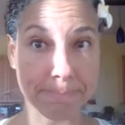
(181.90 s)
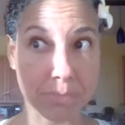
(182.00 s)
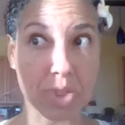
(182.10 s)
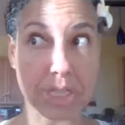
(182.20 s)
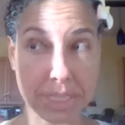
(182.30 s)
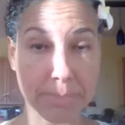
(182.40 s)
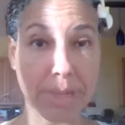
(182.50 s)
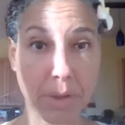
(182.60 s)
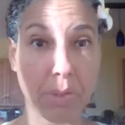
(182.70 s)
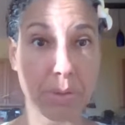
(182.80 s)
just
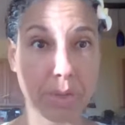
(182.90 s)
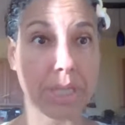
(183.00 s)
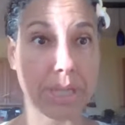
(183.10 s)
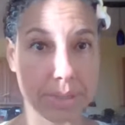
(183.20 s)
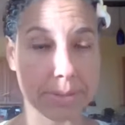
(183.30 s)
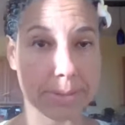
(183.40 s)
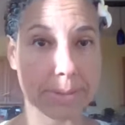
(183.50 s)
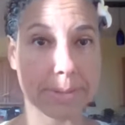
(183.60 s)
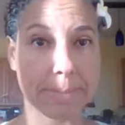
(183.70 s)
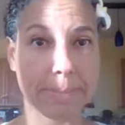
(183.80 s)
about 30 years.
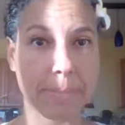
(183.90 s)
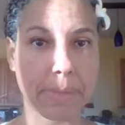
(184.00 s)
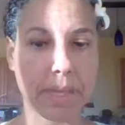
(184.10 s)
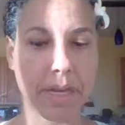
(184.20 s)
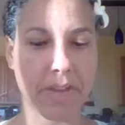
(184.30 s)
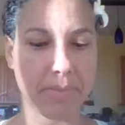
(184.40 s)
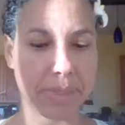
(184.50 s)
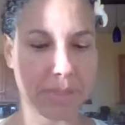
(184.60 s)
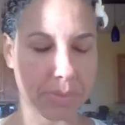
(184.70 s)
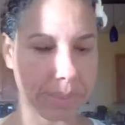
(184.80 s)
I've
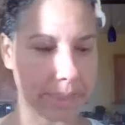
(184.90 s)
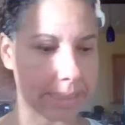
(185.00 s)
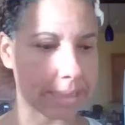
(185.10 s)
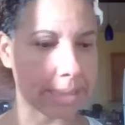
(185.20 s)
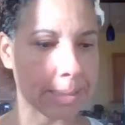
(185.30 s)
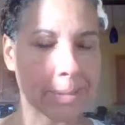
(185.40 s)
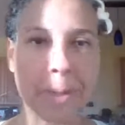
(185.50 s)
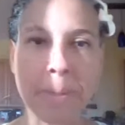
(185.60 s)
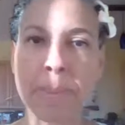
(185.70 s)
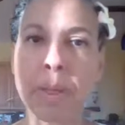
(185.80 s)
been doing this.
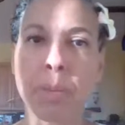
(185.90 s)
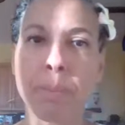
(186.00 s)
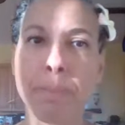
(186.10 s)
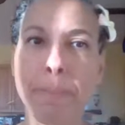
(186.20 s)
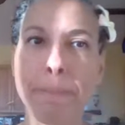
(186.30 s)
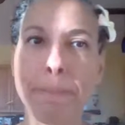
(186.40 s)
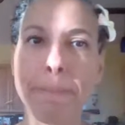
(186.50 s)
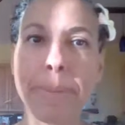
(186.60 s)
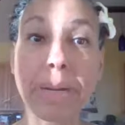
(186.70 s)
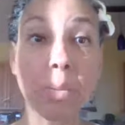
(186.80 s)

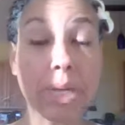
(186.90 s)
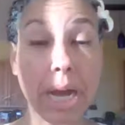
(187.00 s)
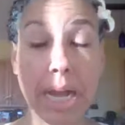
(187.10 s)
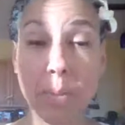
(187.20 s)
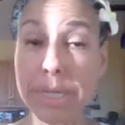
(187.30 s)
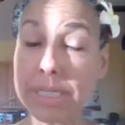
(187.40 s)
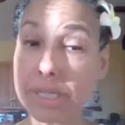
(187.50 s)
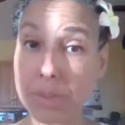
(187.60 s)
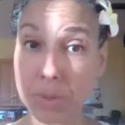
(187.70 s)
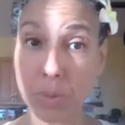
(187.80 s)
But when I went to
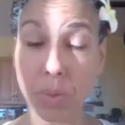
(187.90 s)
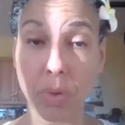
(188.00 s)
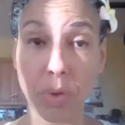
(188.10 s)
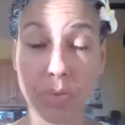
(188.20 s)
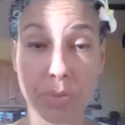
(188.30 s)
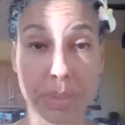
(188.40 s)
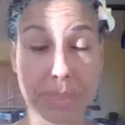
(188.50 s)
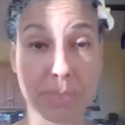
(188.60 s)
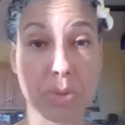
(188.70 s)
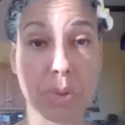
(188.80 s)
school for
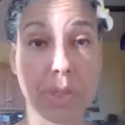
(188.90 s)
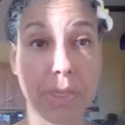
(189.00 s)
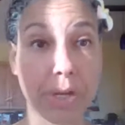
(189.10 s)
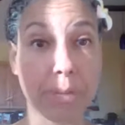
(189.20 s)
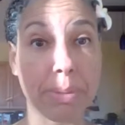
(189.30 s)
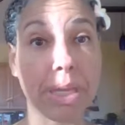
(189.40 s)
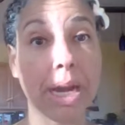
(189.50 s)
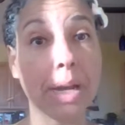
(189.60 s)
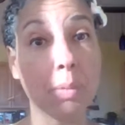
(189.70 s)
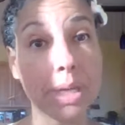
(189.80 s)
respiratory therapy,
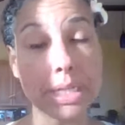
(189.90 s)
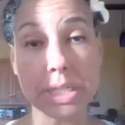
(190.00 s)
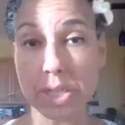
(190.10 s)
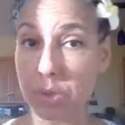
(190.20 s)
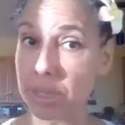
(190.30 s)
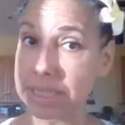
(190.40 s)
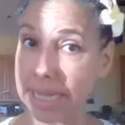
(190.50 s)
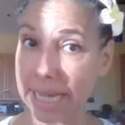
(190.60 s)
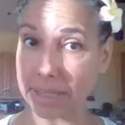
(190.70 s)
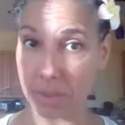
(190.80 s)
I went to a
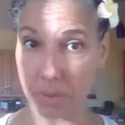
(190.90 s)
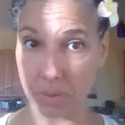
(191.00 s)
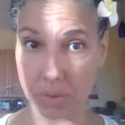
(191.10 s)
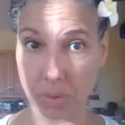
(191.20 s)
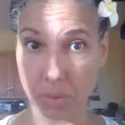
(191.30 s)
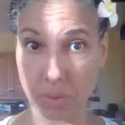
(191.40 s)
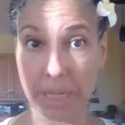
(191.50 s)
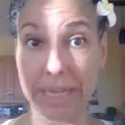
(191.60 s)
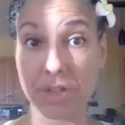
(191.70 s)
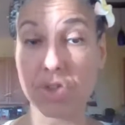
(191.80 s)
technical school,
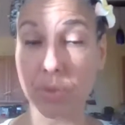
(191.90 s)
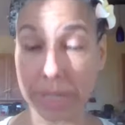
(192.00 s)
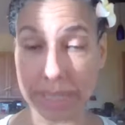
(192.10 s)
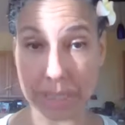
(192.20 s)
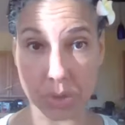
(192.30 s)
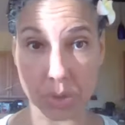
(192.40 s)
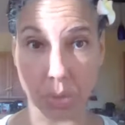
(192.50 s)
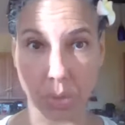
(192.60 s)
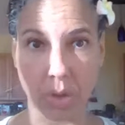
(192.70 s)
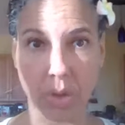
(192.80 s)
a trade
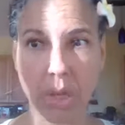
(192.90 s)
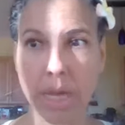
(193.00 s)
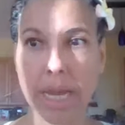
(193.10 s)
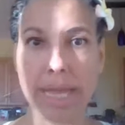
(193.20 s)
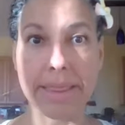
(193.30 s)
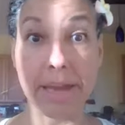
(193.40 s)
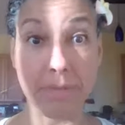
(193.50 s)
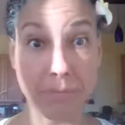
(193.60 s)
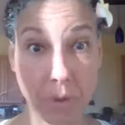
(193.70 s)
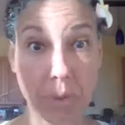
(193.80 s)
school
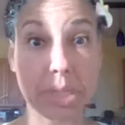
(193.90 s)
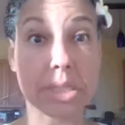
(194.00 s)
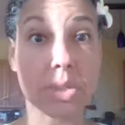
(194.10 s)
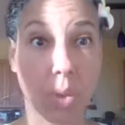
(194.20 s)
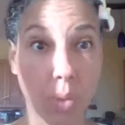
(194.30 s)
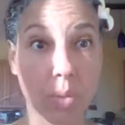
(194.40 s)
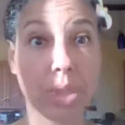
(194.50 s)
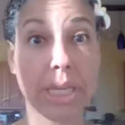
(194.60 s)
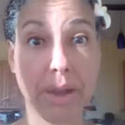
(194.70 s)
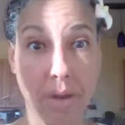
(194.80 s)
that focused
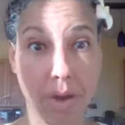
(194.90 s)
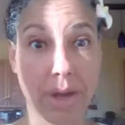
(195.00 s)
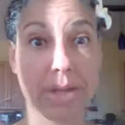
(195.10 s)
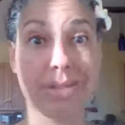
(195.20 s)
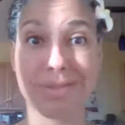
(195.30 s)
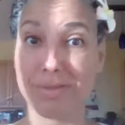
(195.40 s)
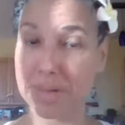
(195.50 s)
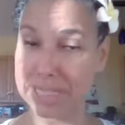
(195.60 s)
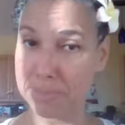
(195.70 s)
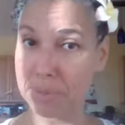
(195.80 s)
only on
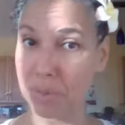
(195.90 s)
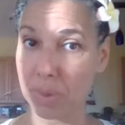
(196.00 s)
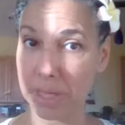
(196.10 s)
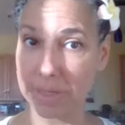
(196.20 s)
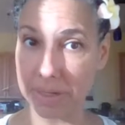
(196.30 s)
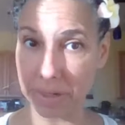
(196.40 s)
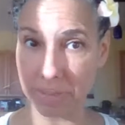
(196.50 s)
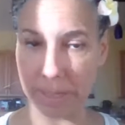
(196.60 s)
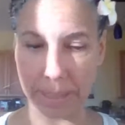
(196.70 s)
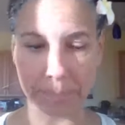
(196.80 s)
respiratory
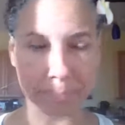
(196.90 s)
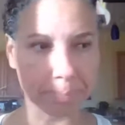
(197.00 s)
therapy.